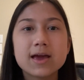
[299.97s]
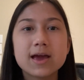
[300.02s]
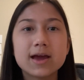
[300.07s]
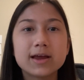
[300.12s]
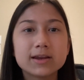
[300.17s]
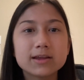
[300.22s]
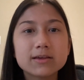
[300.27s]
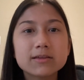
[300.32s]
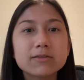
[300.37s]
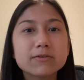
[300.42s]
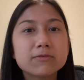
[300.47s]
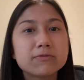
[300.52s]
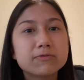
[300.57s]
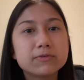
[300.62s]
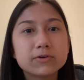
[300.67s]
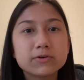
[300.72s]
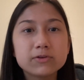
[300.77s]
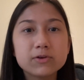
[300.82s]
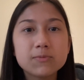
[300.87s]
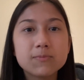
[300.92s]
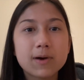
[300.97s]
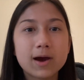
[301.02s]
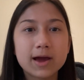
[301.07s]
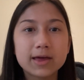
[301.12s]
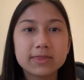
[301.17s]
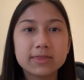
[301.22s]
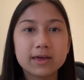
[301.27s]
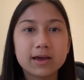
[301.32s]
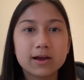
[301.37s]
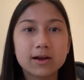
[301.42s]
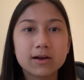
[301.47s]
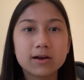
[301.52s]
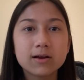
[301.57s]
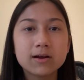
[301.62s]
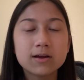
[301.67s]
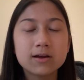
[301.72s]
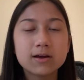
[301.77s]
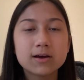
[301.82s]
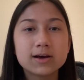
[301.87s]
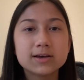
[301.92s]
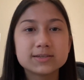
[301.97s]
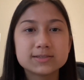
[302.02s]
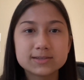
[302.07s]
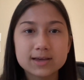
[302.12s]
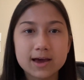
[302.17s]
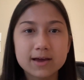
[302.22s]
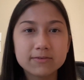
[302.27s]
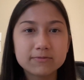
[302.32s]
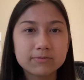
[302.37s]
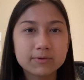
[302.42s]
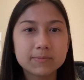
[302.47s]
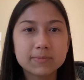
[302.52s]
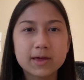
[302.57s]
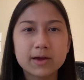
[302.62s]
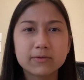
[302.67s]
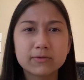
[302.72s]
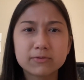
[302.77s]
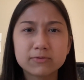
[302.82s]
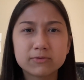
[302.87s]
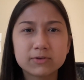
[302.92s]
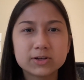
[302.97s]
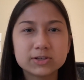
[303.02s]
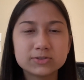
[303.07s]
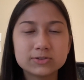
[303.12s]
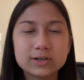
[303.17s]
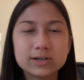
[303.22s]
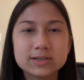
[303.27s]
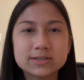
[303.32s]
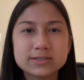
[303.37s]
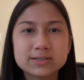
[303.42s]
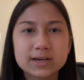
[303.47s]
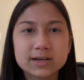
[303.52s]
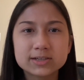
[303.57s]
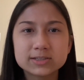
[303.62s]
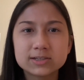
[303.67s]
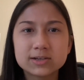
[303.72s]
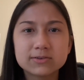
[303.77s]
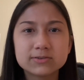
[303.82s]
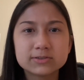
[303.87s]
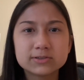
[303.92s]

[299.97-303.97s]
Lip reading: any of the food you buy there, aside from that refrigerated section I was